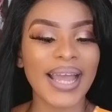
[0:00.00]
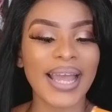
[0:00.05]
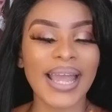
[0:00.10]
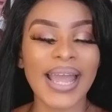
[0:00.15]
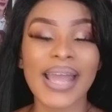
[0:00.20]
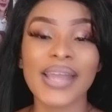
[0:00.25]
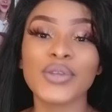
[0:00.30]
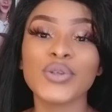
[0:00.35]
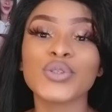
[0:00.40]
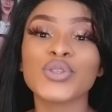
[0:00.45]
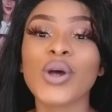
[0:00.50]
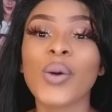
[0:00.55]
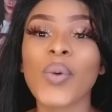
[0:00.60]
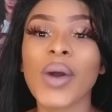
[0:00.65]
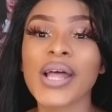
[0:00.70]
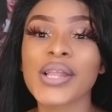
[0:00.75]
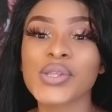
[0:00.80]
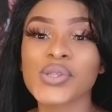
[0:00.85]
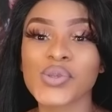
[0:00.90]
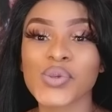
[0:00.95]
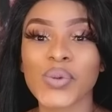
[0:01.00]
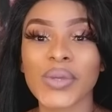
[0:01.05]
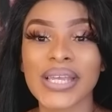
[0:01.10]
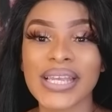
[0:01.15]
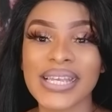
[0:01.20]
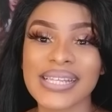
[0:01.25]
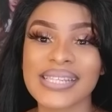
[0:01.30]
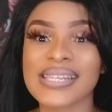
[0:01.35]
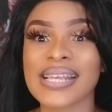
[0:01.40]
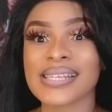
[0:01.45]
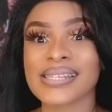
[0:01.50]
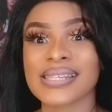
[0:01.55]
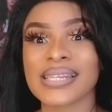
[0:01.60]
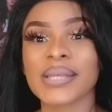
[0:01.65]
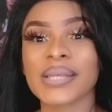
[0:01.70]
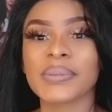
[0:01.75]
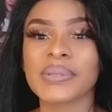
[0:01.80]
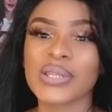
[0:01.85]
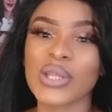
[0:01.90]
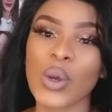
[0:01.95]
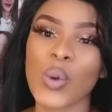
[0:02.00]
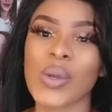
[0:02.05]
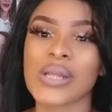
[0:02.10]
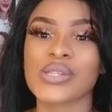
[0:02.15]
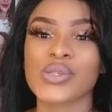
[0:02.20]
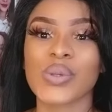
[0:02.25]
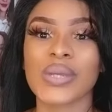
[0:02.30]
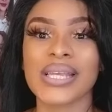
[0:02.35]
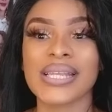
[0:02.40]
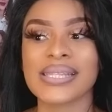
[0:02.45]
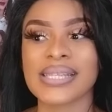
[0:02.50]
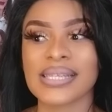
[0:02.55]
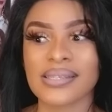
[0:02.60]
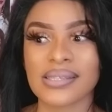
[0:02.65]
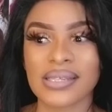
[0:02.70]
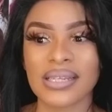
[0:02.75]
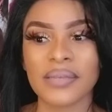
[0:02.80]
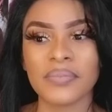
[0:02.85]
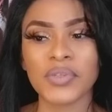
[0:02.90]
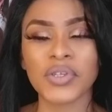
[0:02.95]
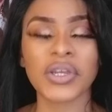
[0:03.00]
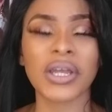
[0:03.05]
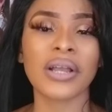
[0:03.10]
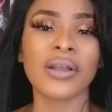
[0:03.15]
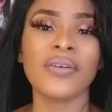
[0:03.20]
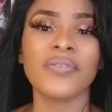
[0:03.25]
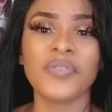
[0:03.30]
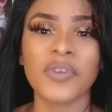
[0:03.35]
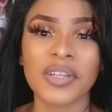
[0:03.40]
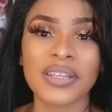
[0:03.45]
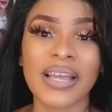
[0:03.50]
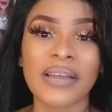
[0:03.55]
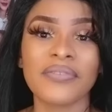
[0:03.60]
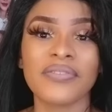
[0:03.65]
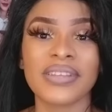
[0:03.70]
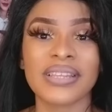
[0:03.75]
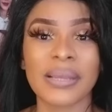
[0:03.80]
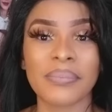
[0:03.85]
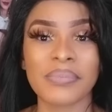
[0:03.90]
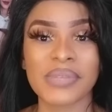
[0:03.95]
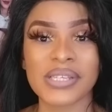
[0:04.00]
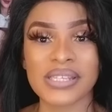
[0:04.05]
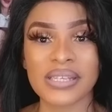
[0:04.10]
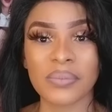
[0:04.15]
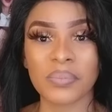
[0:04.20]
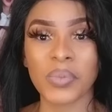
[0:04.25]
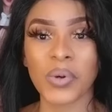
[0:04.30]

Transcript: and you don't want to eat and sleep, don't want to eat and sleep, you can go for other vitamin C.